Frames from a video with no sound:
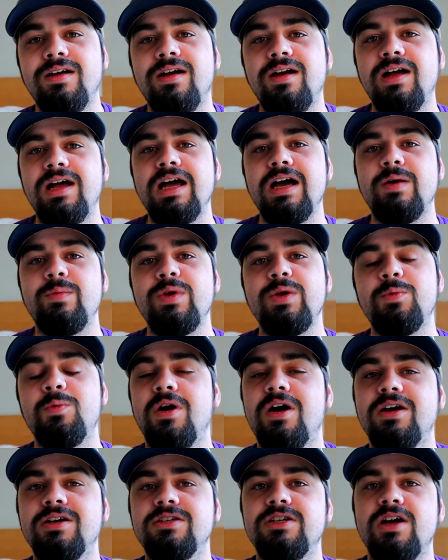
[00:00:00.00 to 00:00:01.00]
Uh, we
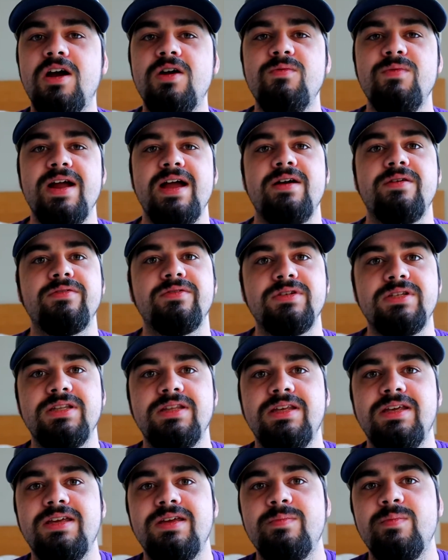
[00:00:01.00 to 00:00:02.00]
walked
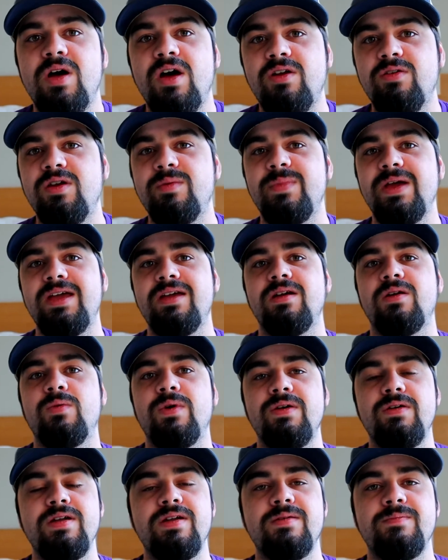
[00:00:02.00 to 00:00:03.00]
around the Monterey Bay
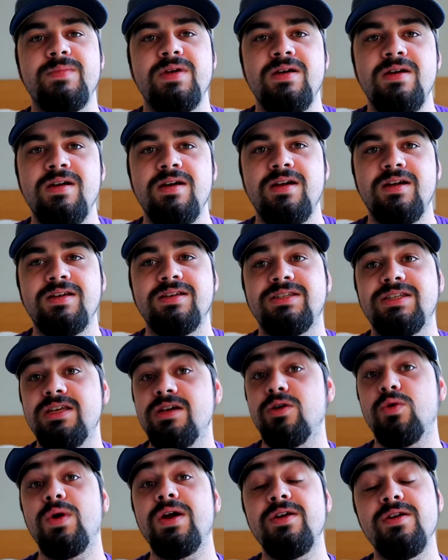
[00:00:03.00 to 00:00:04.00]
Aquarium because
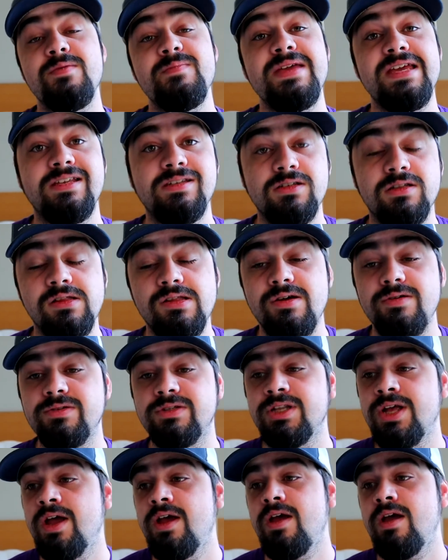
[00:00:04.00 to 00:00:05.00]
the aquarium is
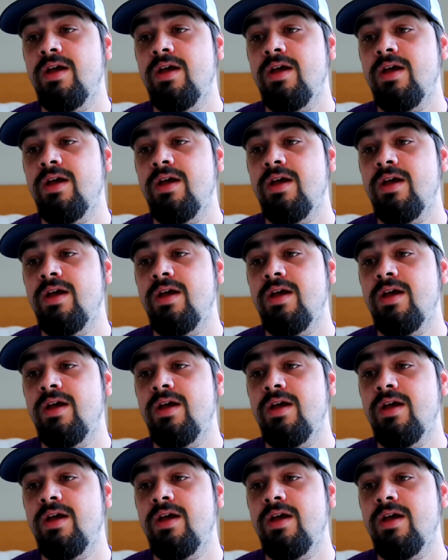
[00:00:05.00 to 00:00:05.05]
closed,